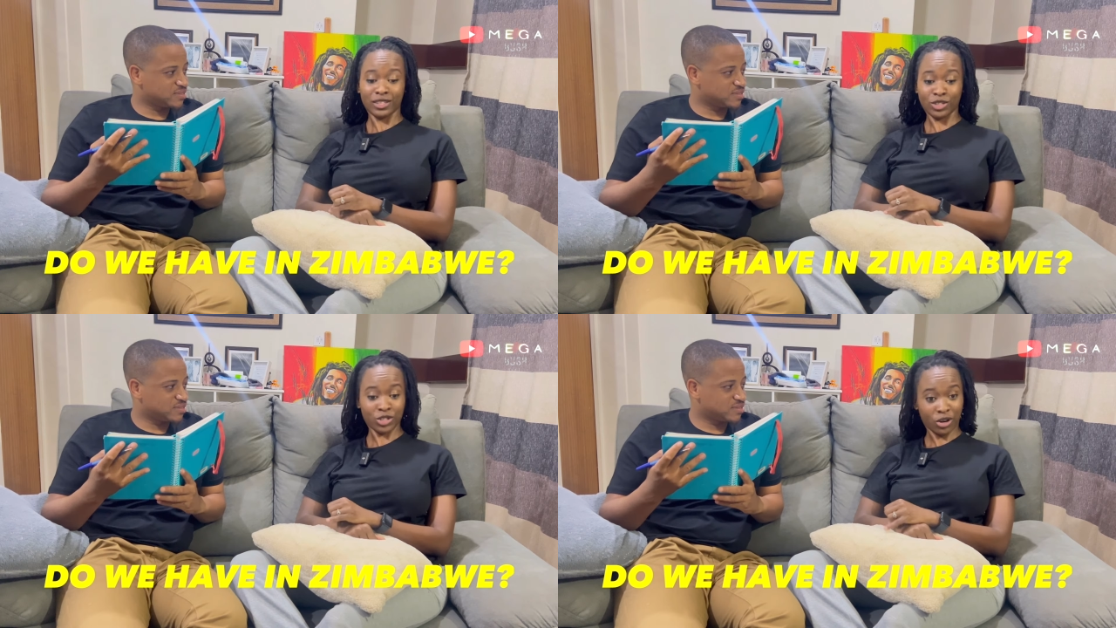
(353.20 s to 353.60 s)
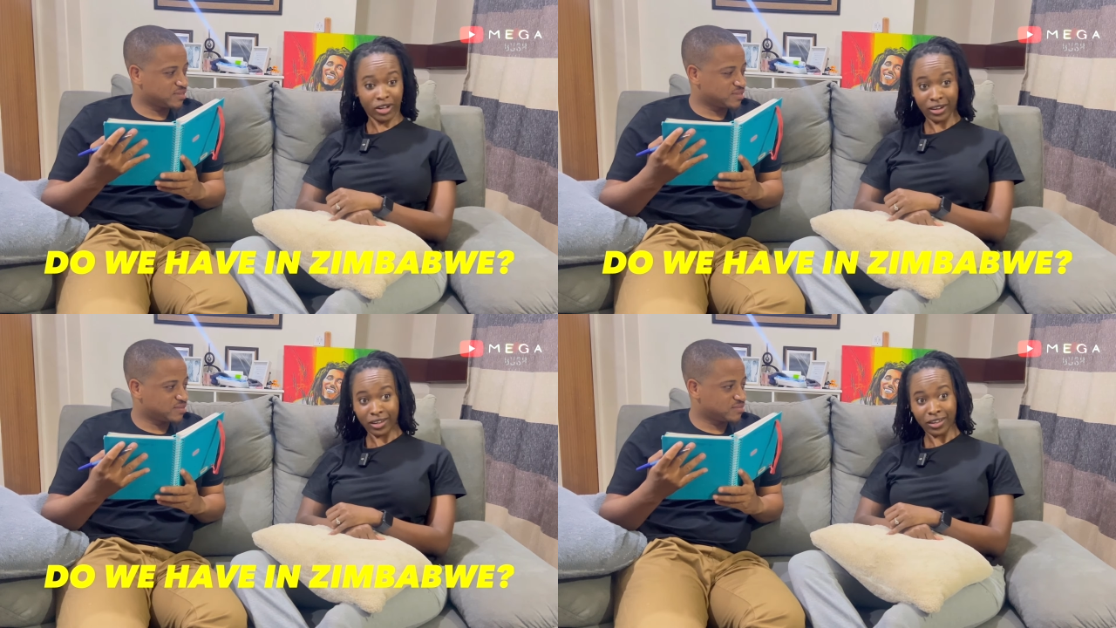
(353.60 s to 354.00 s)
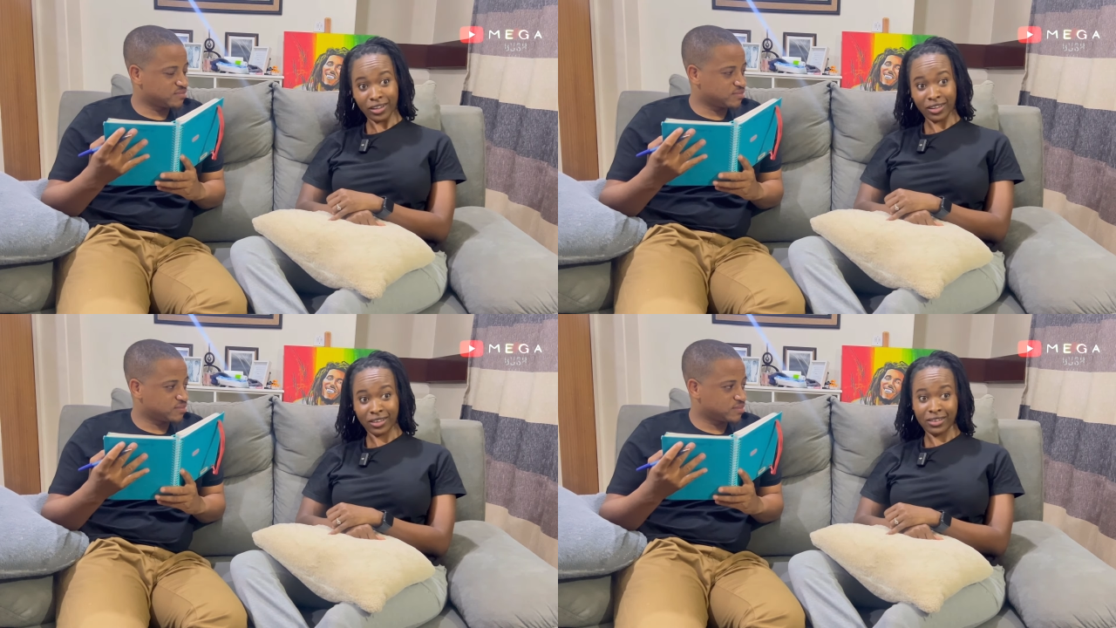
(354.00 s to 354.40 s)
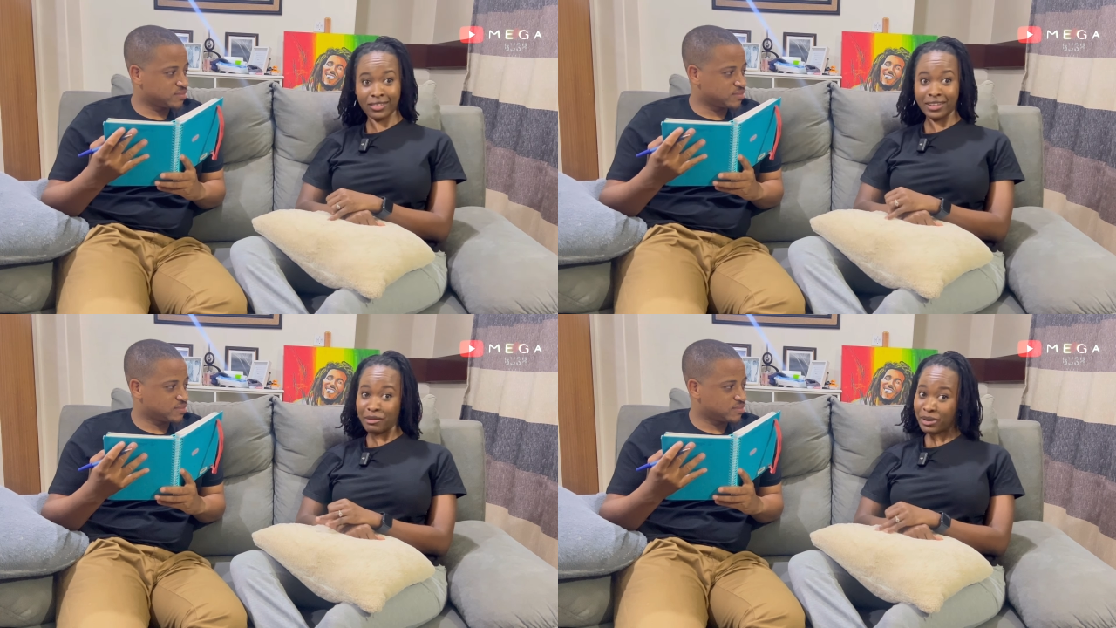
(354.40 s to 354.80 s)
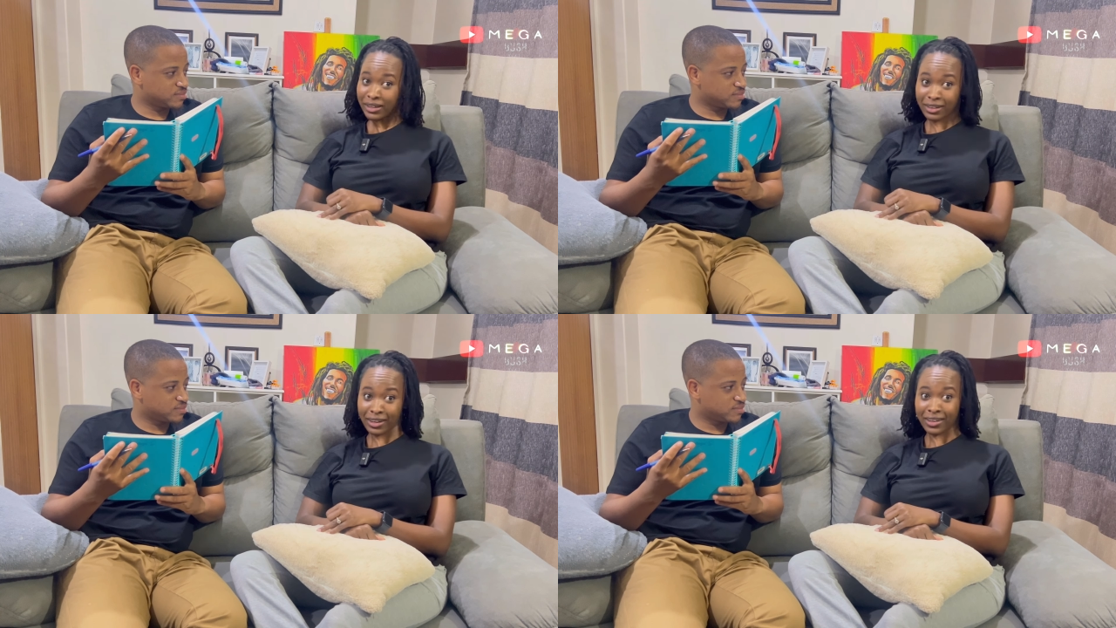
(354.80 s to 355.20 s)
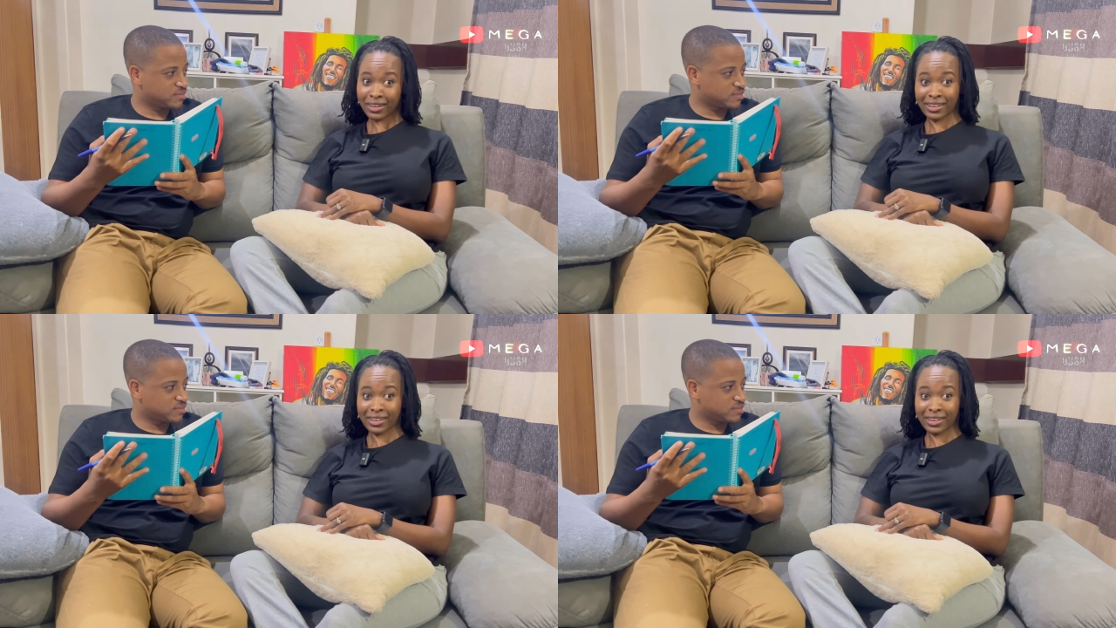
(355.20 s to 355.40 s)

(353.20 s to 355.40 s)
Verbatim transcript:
Speaker 1: It's Shona Ndebele,